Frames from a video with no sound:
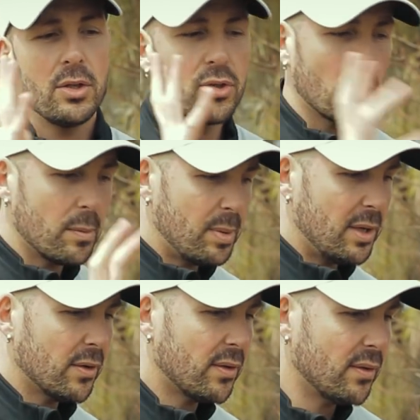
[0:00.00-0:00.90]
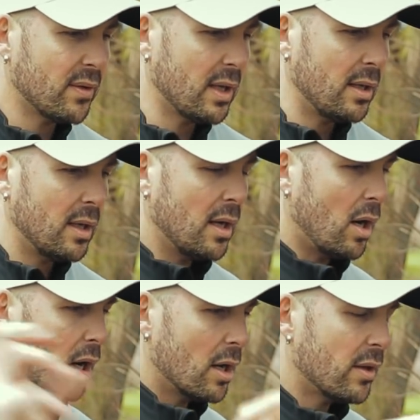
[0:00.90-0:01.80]
Jordan Peterson said,
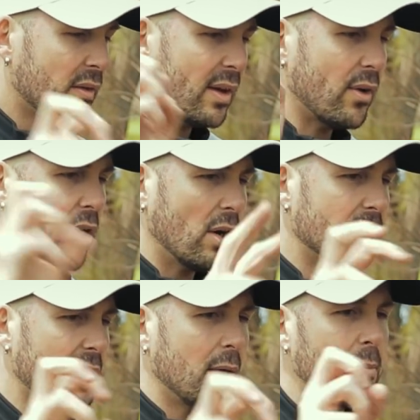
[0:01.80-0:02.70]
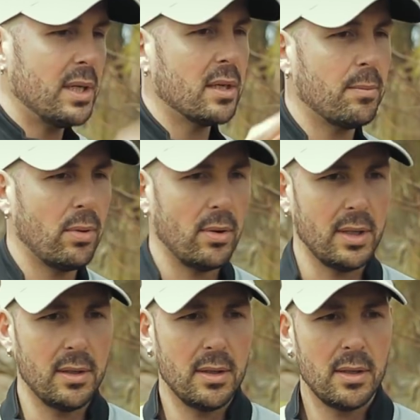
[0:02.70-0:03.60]
artists have a hard time being employed.